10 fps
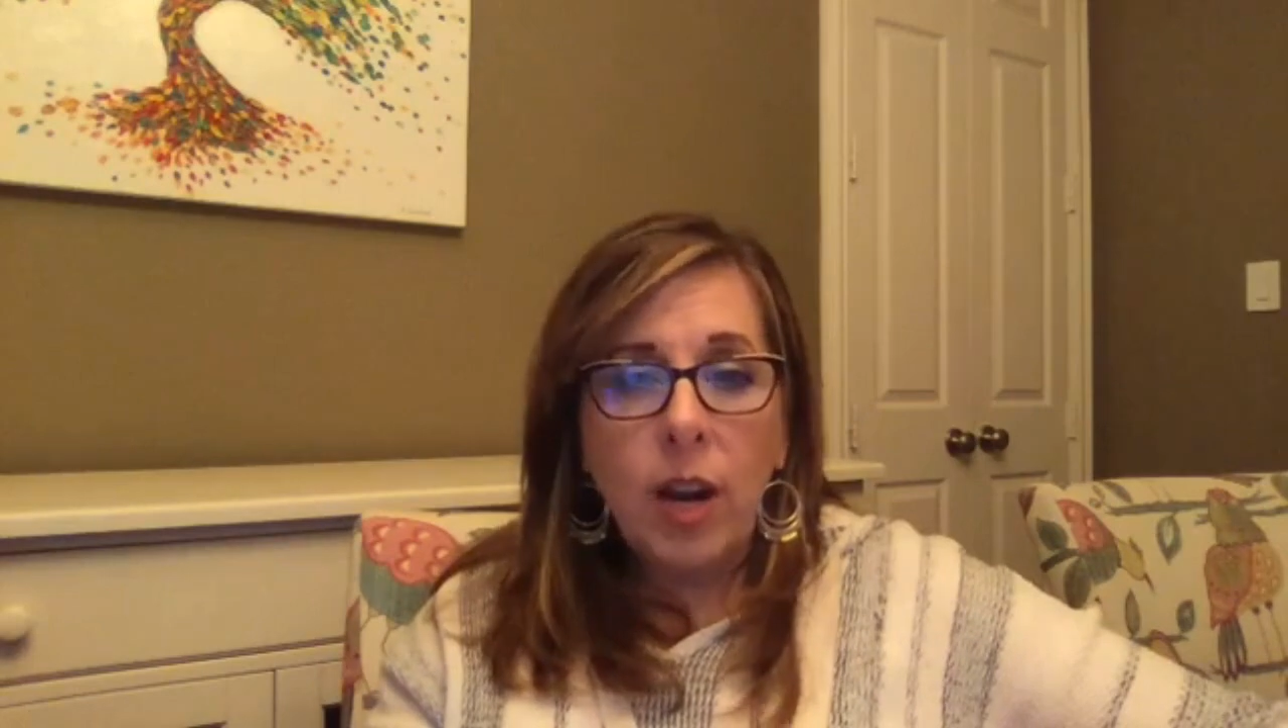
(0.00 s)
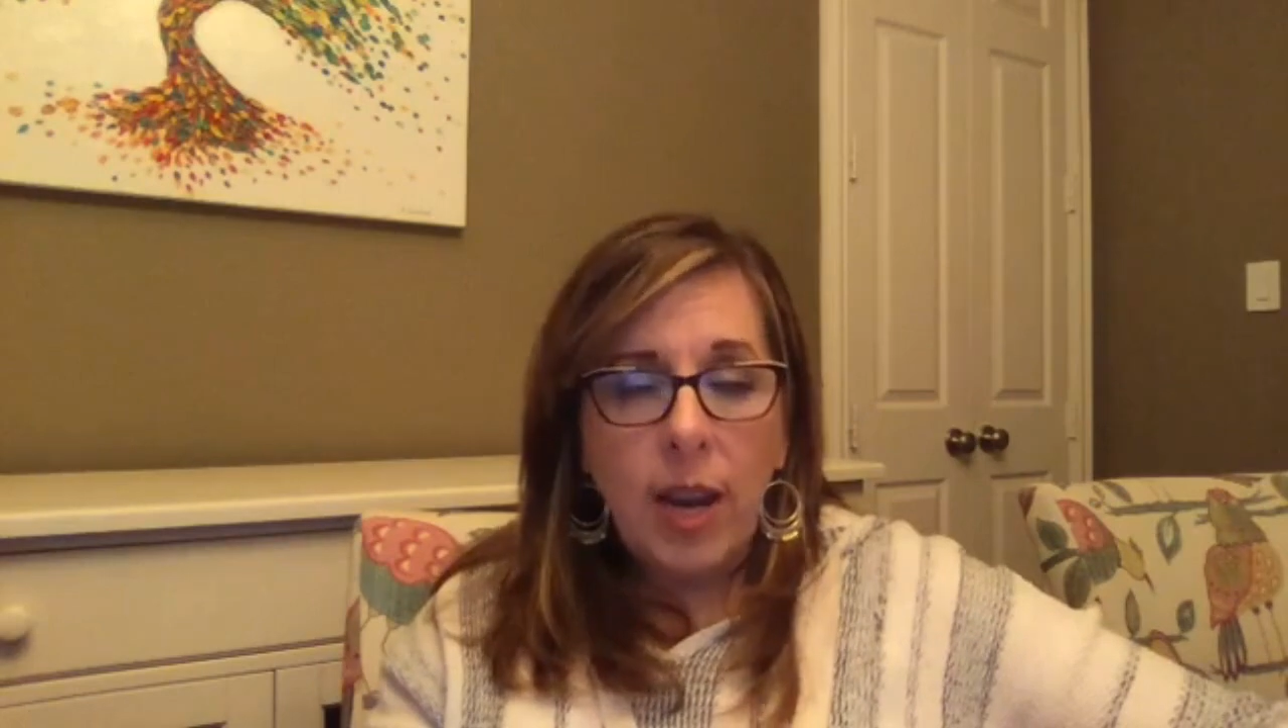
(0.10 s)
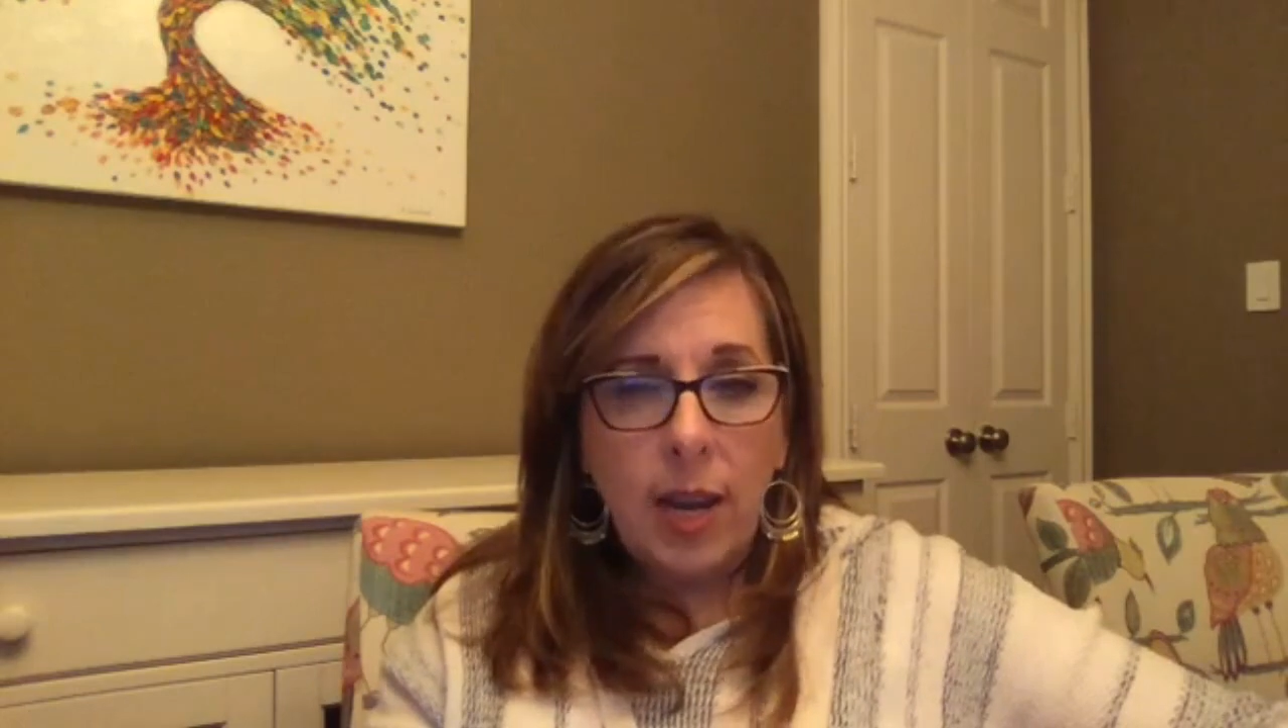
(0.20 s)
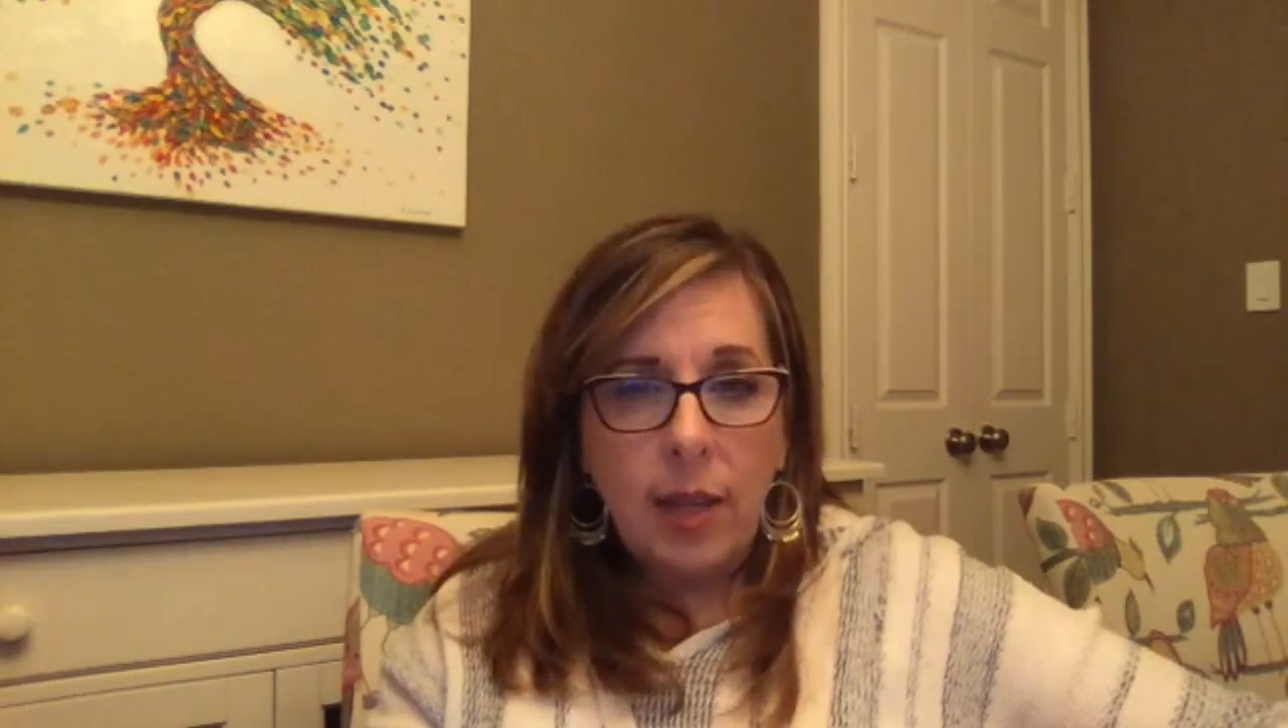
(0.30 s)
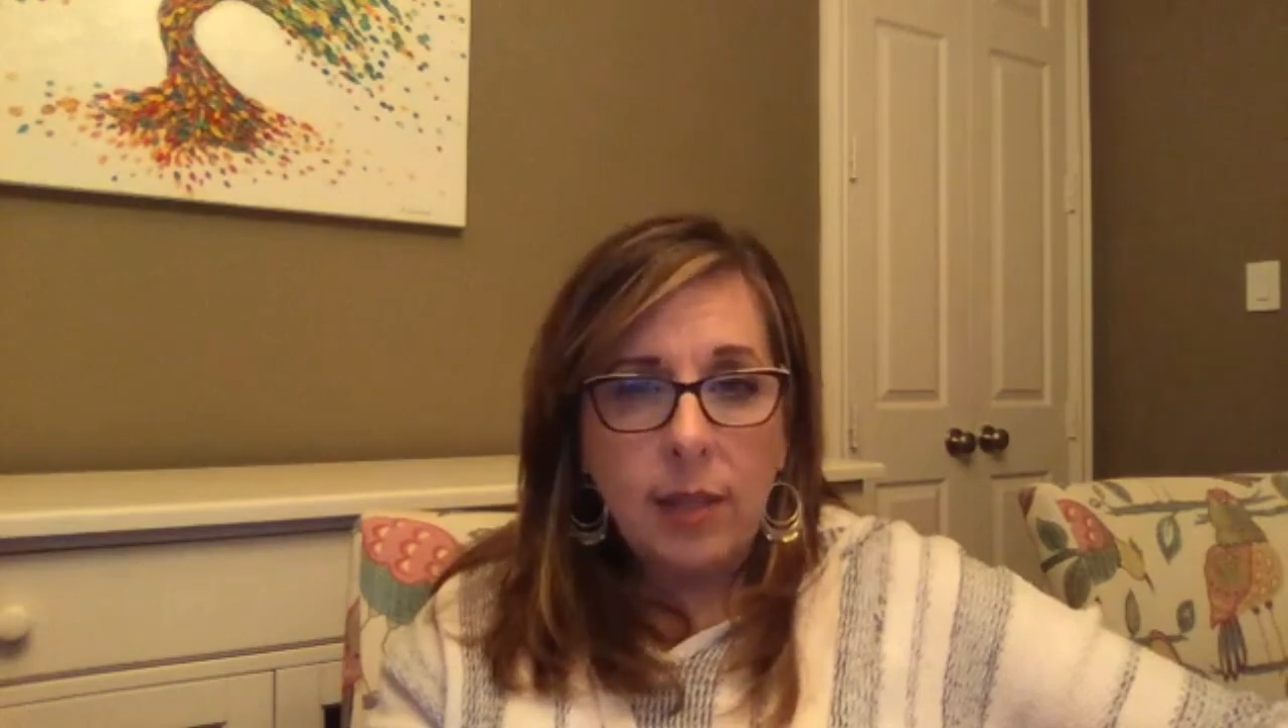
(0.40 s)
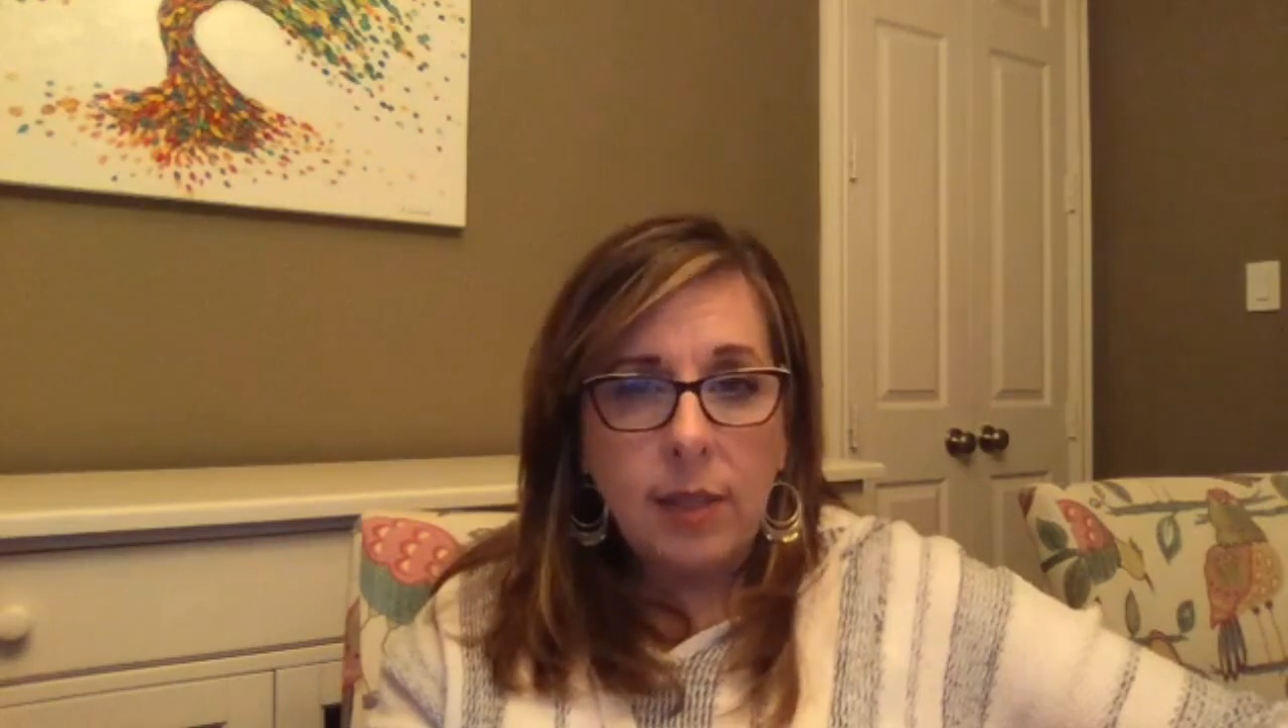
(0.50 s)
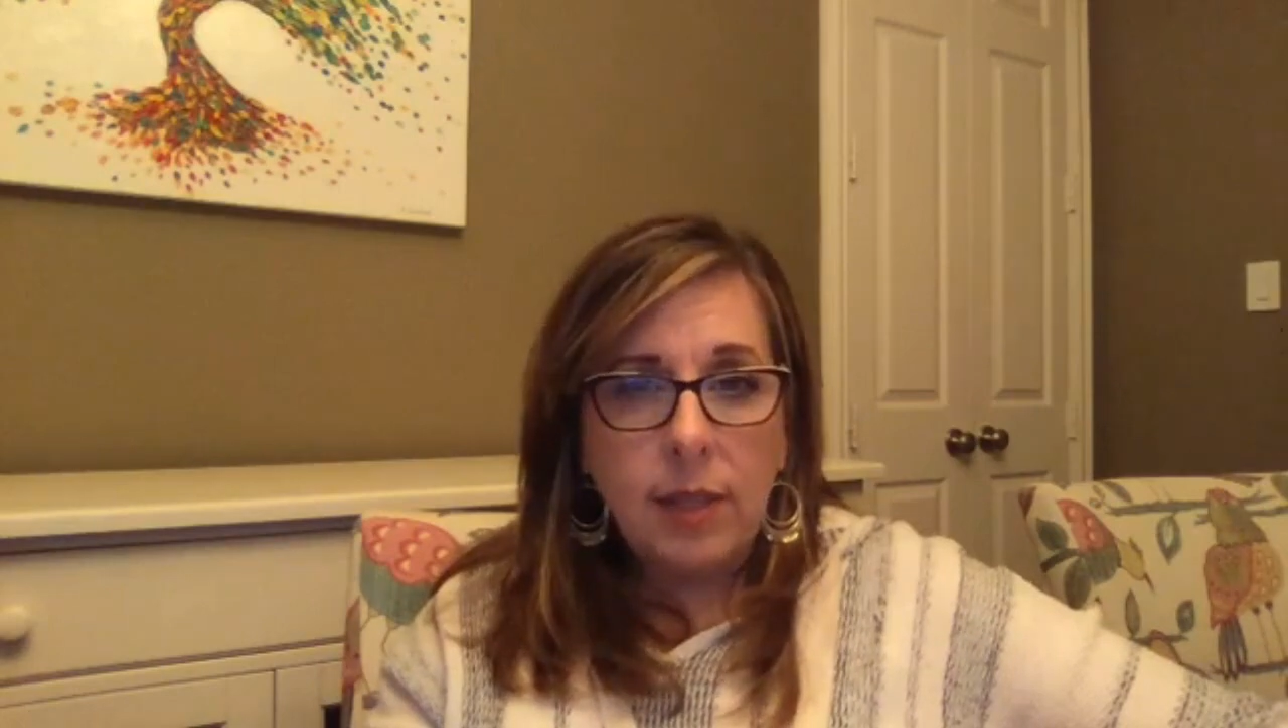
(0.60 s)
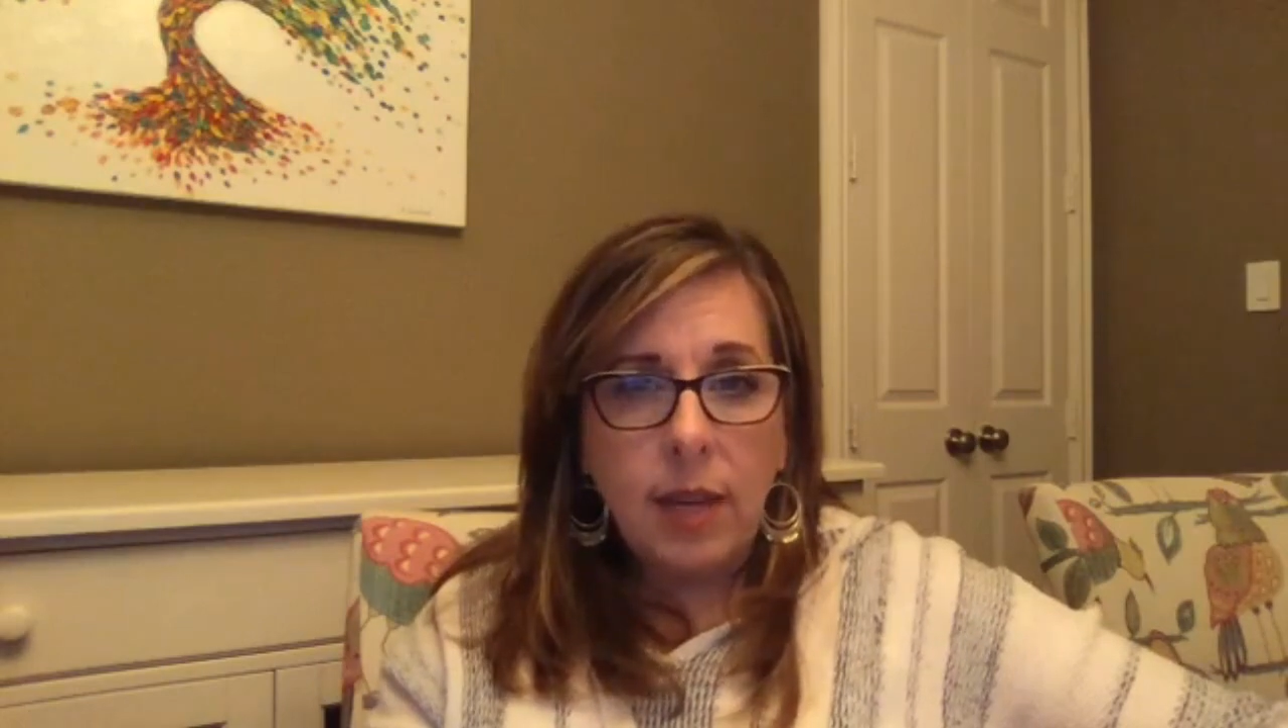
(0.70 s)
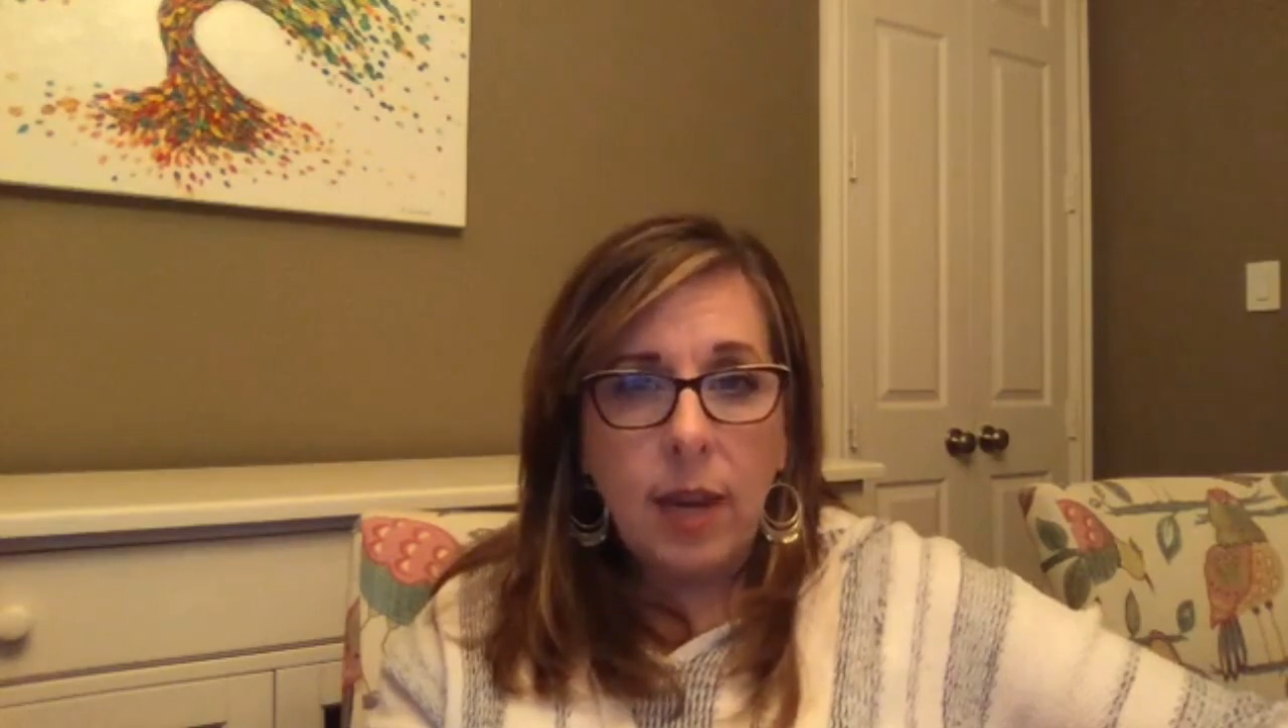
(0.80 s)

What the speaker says: hands